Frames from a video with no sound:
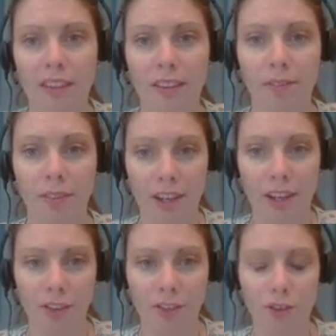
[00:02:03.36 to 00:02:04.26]

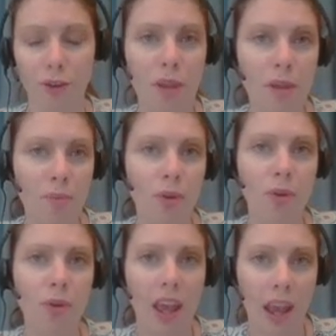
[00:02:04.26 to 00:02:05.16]
writers, so people who
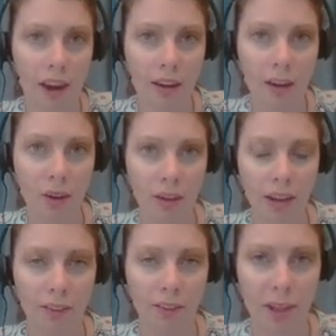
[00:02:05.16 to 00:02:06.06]
care about how
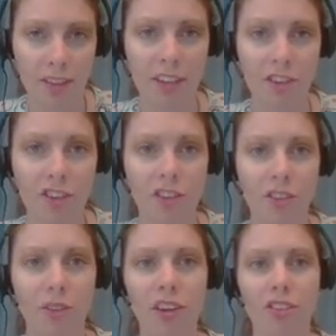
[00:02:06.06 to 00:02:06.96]
their message is
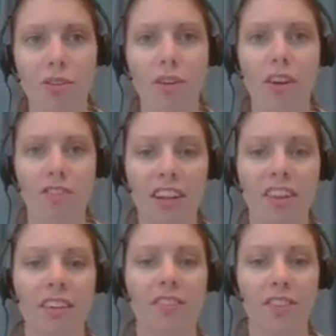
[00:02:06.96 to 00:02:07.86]
going to affect
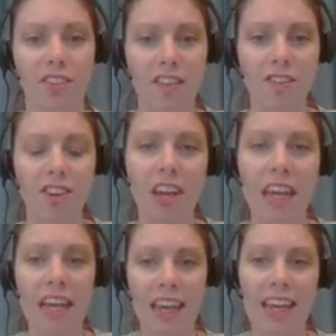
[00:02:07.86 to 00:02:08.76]
the receiver
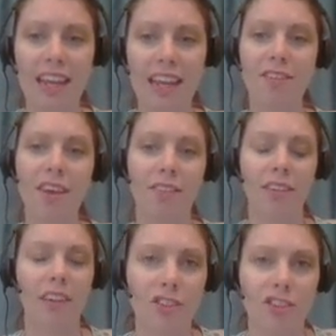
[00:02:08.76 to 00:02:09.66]
and if that
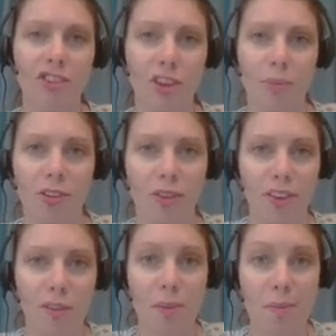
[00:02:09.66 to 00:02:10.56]
relationship is going
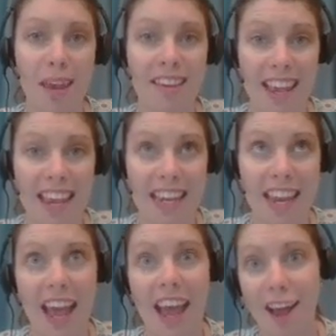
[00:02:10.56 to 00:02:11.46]
to be maintained
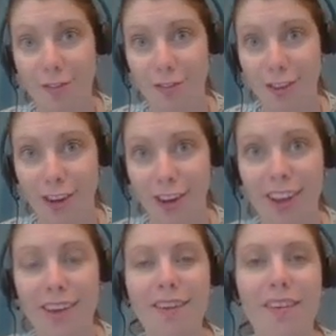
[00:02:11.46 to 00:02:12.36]
after
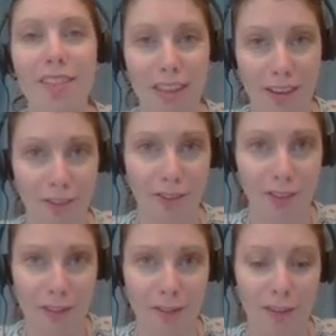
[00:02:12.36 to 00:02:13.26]
they
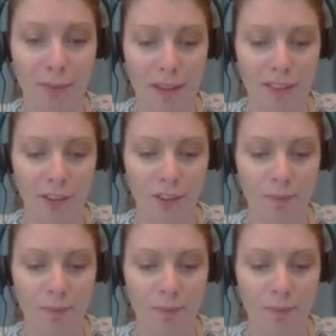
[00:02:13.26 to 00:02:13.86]
receive this message.